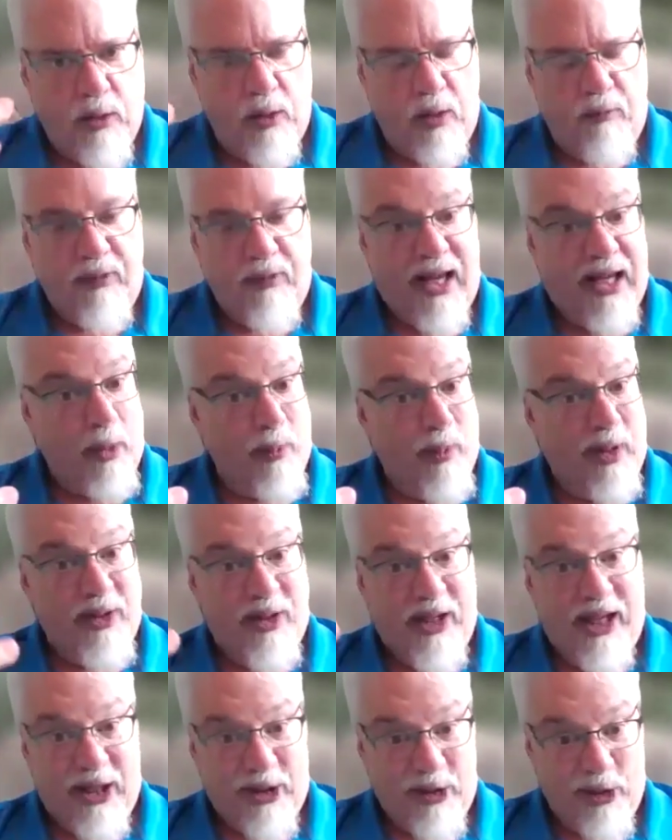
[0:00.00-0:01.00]

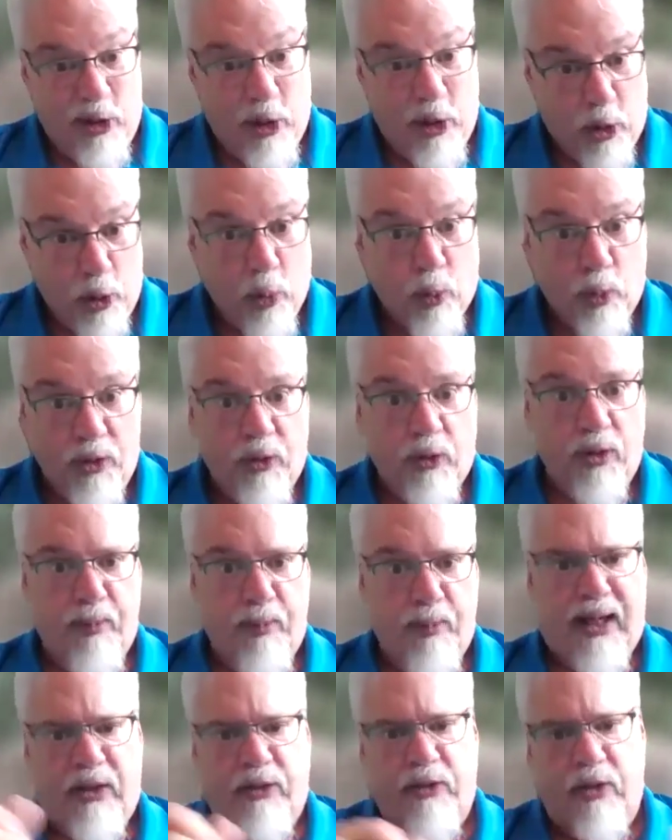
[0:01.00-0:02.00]
evaluate that, and you will do
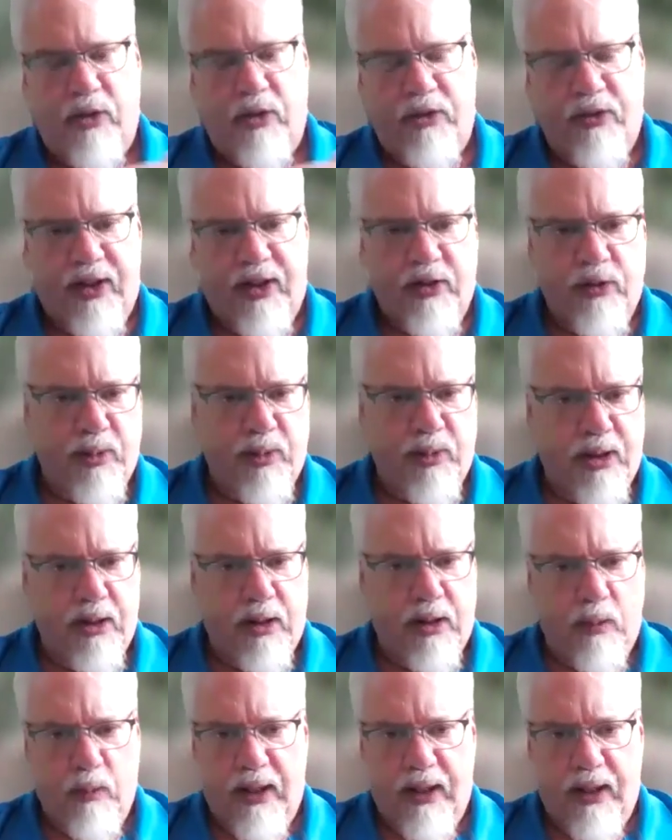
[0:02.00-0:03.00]
the master assessment
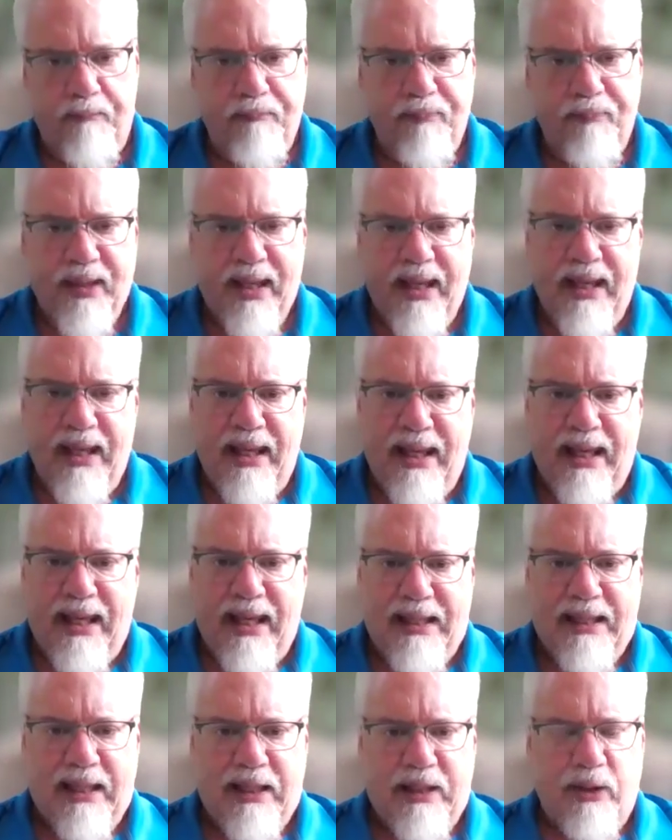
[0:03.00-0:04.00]
anyway.
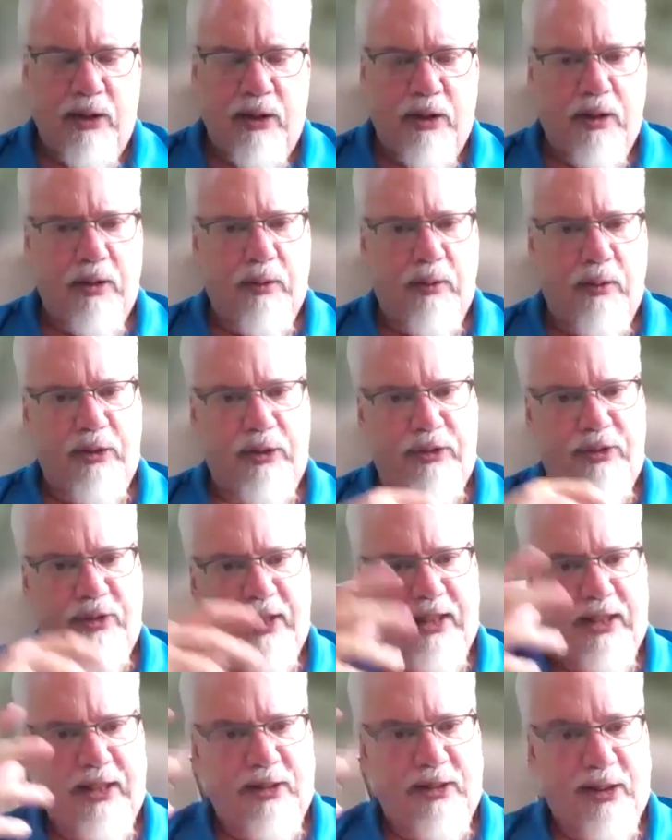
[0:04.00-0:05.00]
And then there is
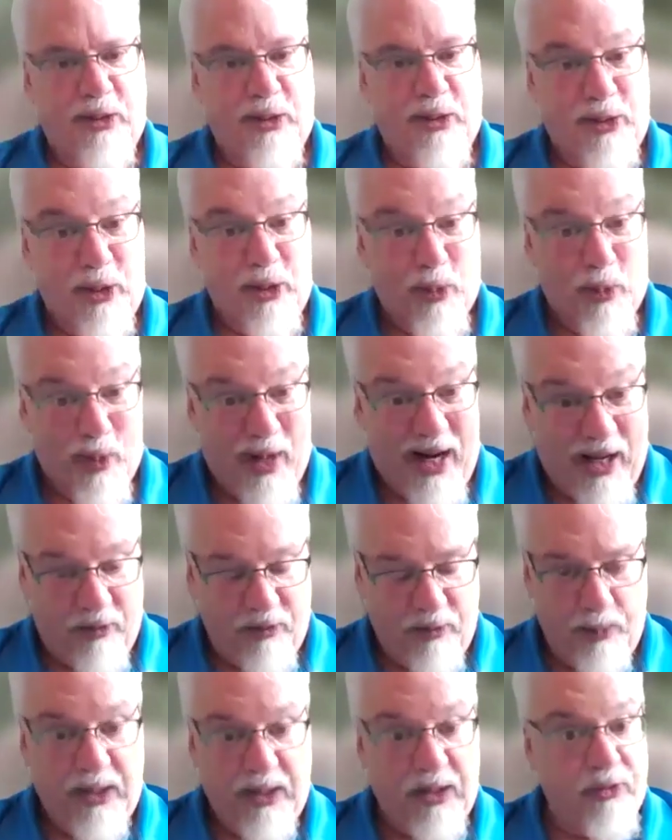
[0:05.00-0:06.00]
the
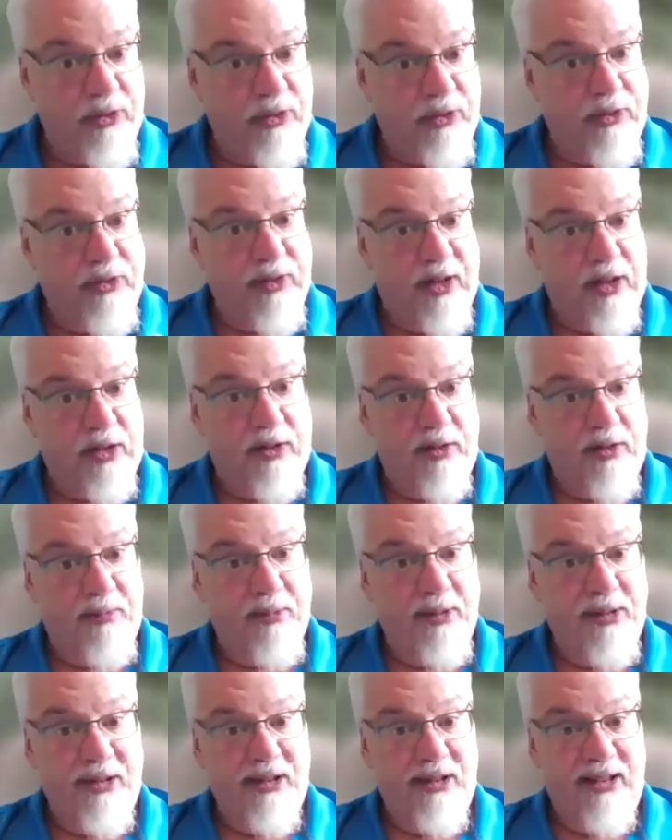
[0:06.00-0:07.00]
craft piece is that
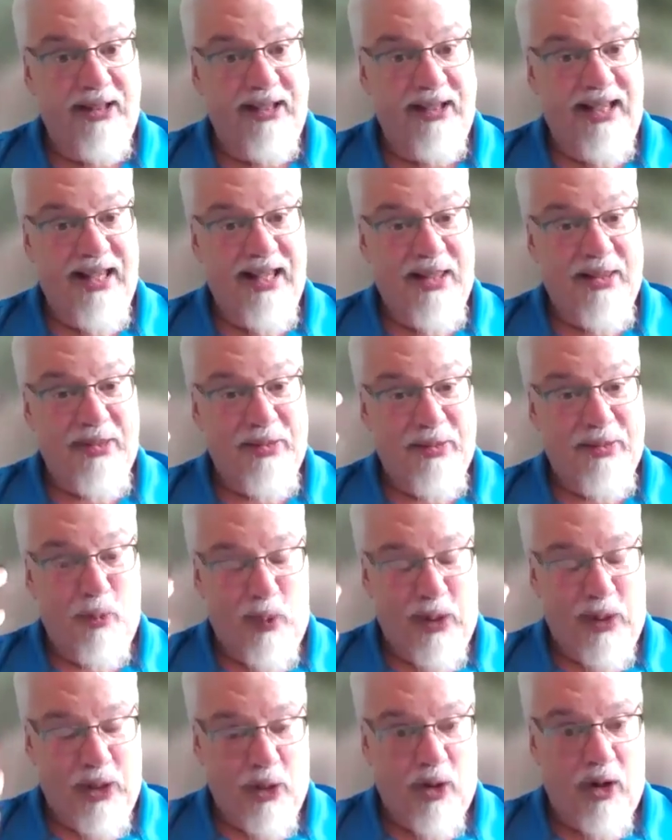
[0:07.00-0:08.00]

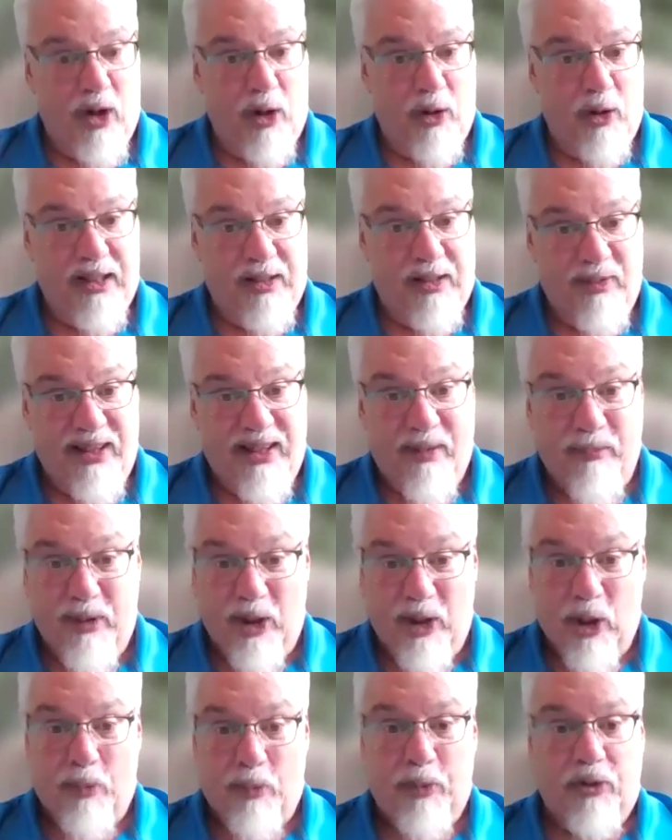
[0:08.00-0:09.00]
we are giving them
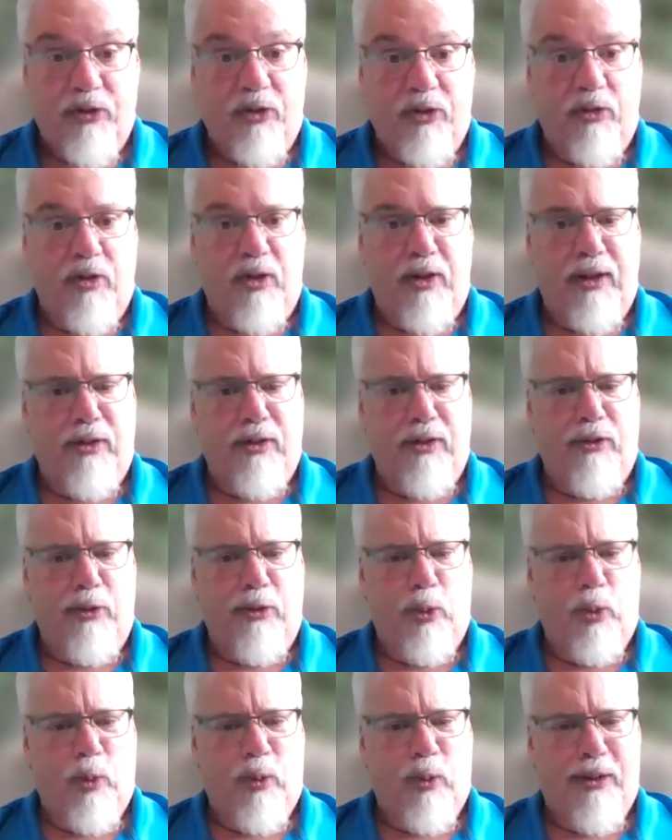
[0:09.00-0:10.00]
the opportunity
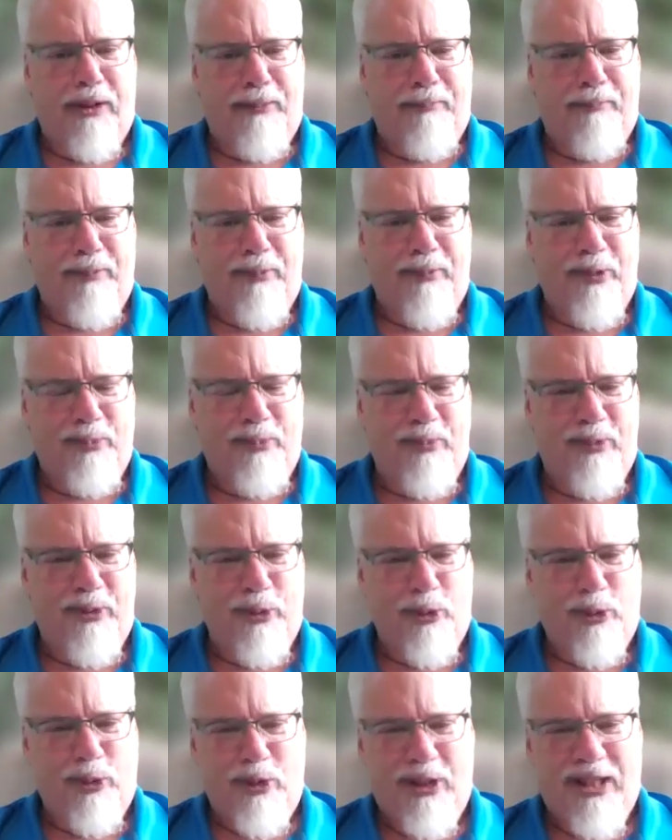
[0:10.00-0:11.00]
to
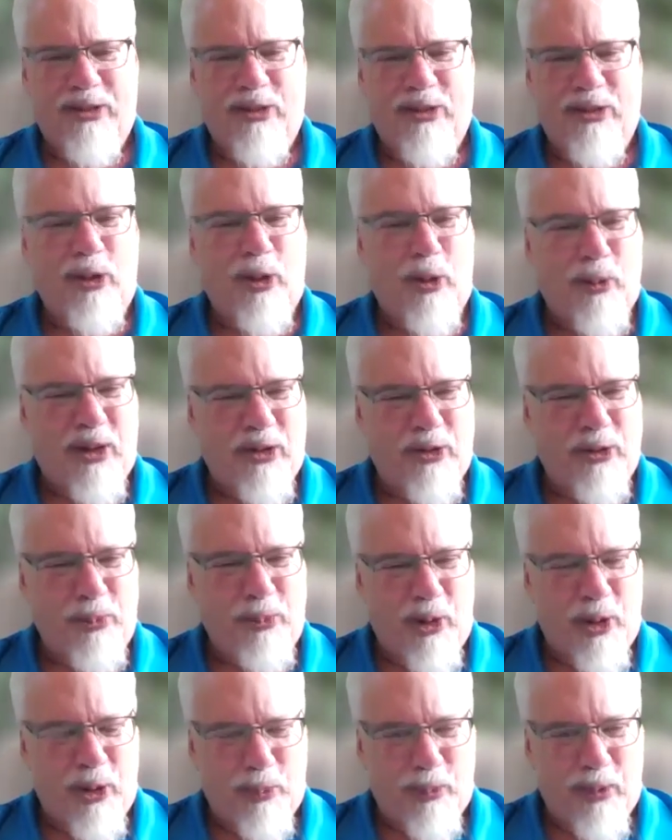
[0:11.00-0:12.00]
get to know and
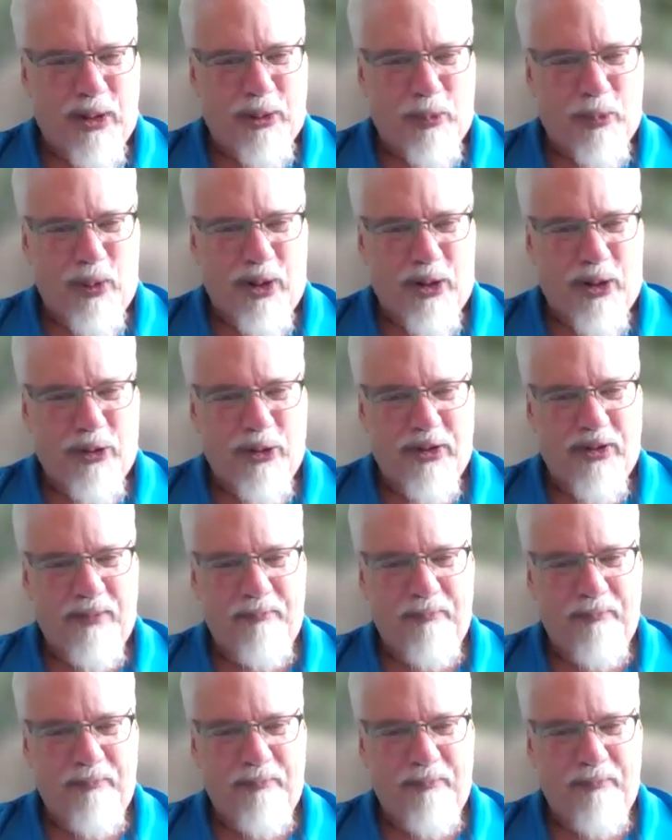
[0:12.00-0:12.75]
experiment with